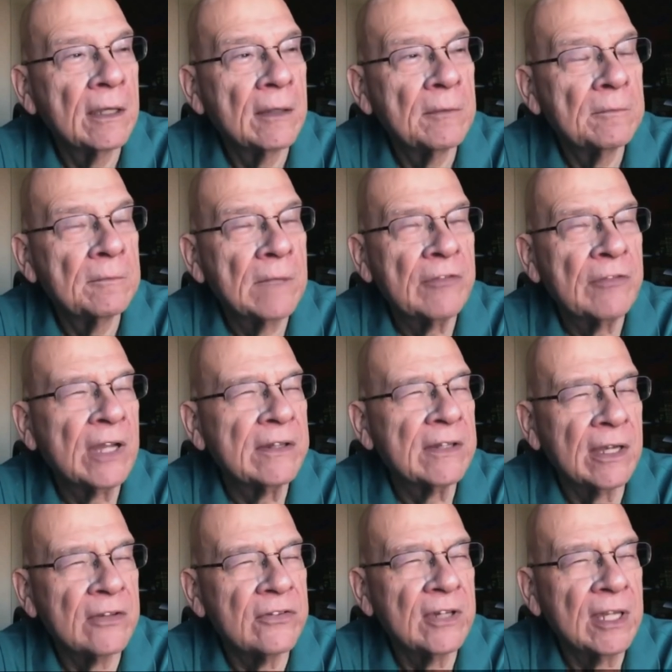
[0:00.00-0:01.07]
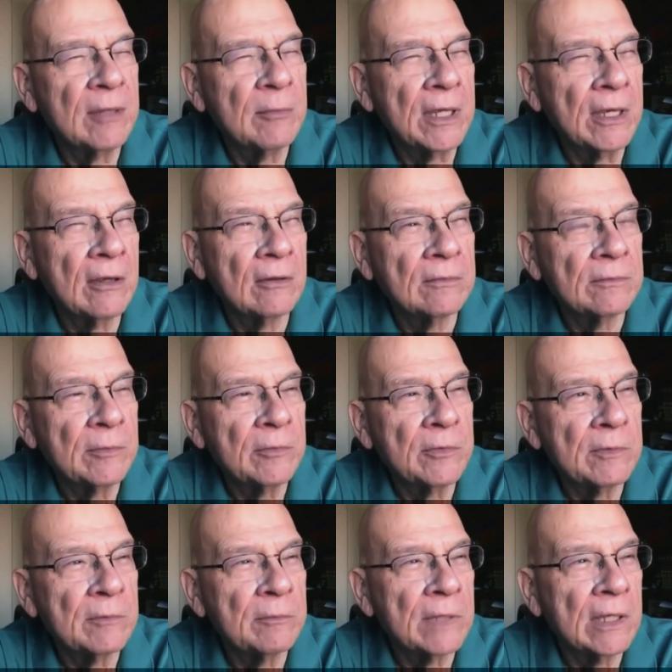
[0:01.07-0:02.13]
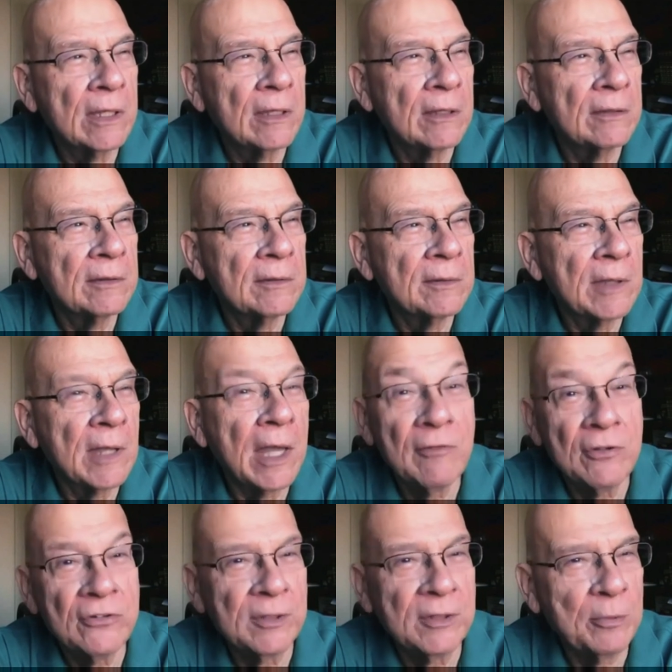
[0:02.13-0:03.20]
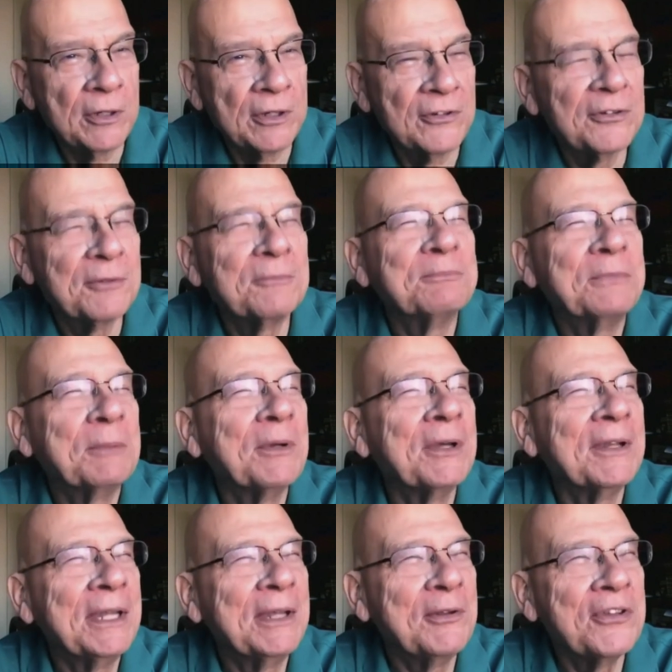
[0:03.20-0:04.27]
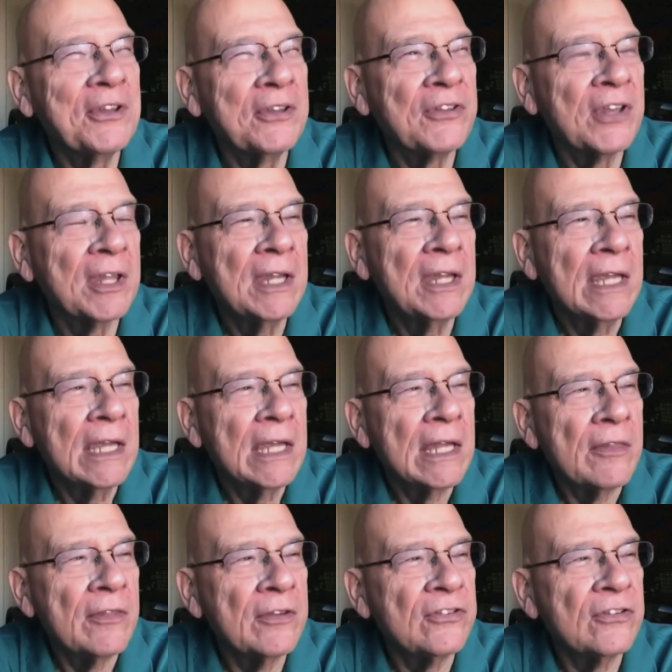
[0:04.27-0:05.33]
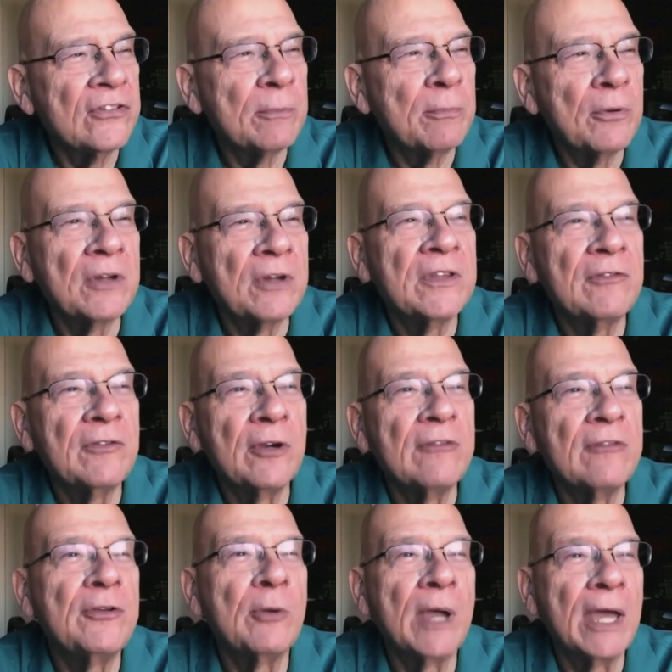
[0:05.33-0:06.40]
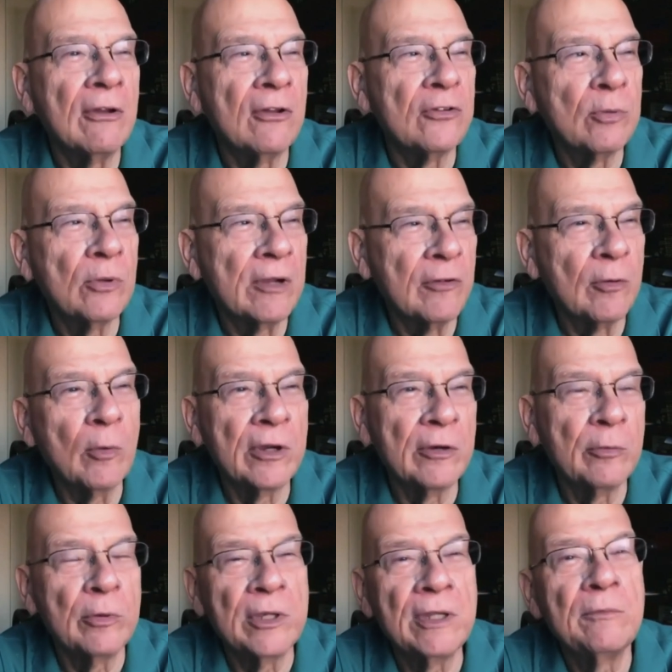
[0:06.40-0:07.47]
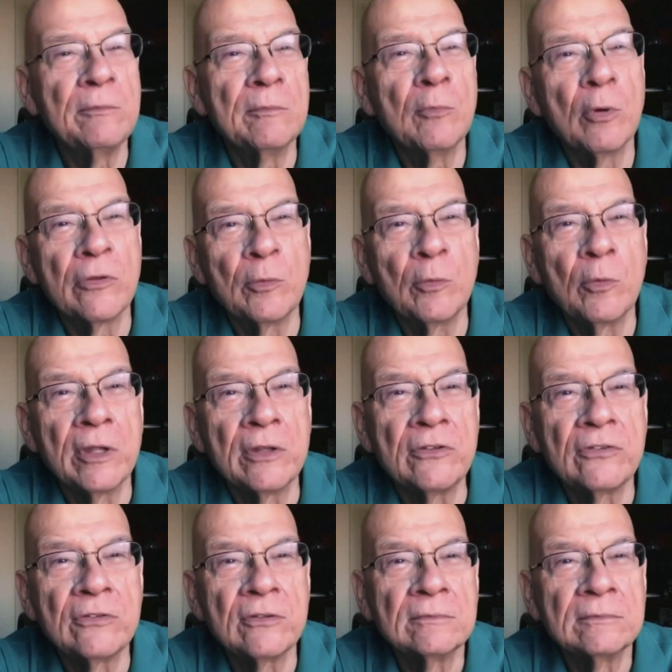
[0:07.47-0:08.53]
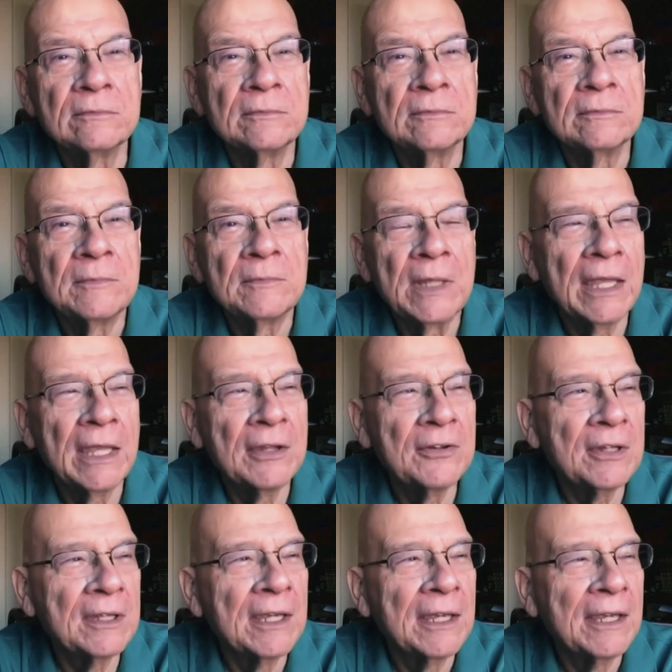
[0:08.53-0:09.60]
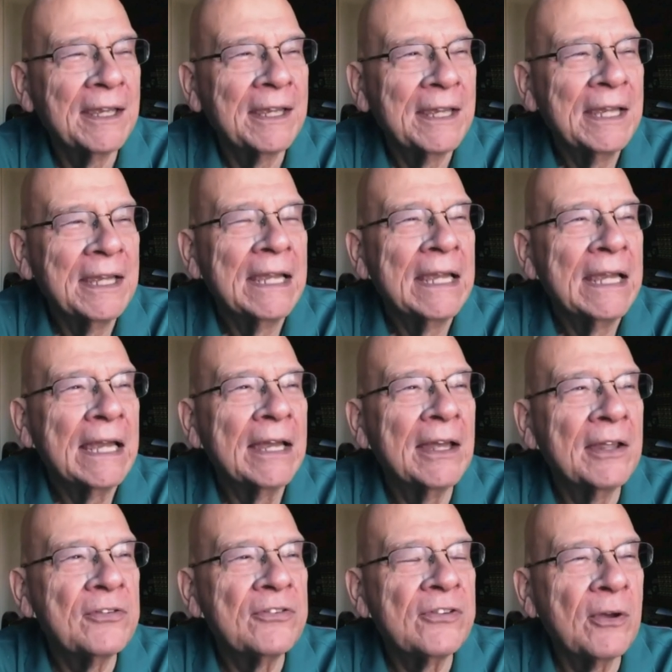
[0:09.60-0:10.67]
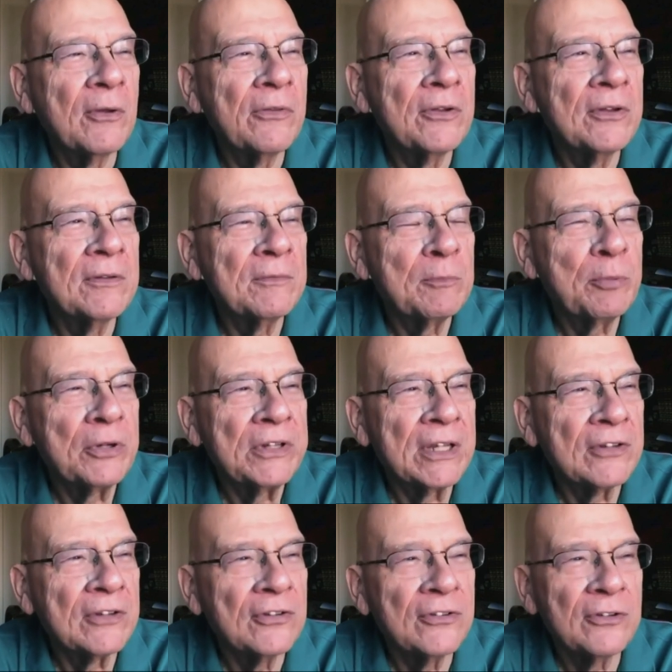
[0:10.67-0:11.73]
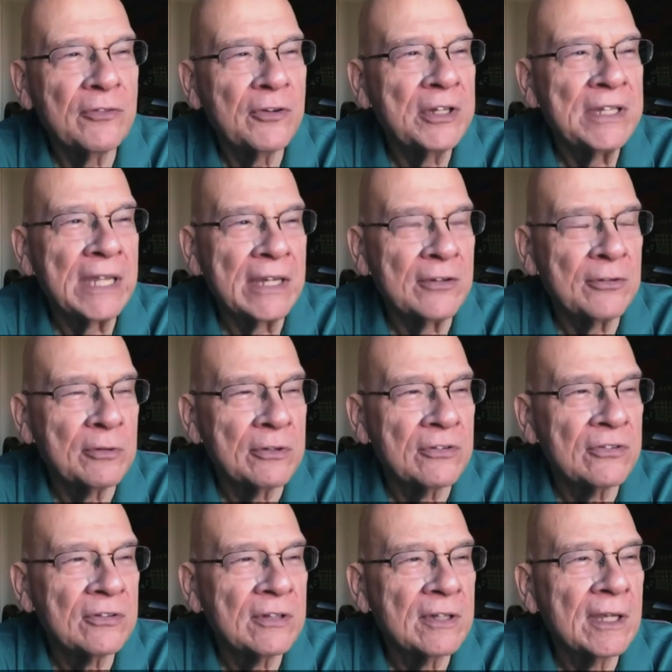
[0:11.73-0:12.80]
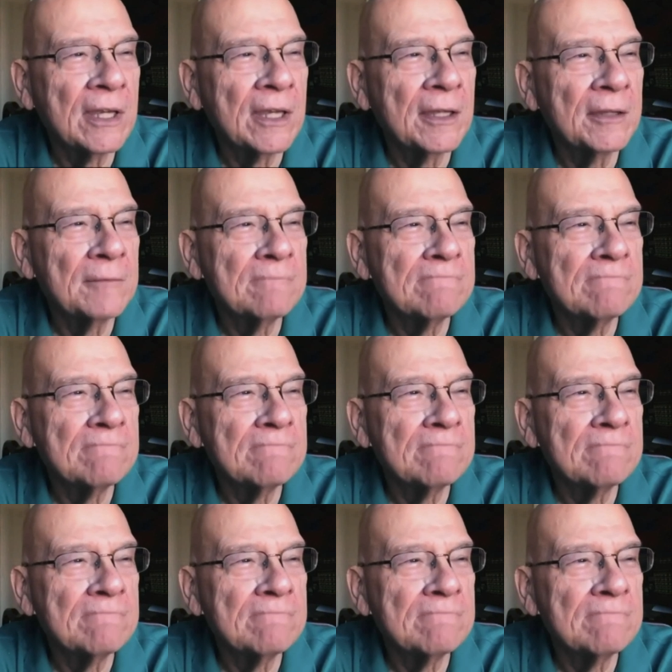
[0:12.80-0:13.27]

I forgot the guy's name now. Obviously British, but he said this is a book that very few adults will ever want to read more than once. And, so the predictions are very dangerous.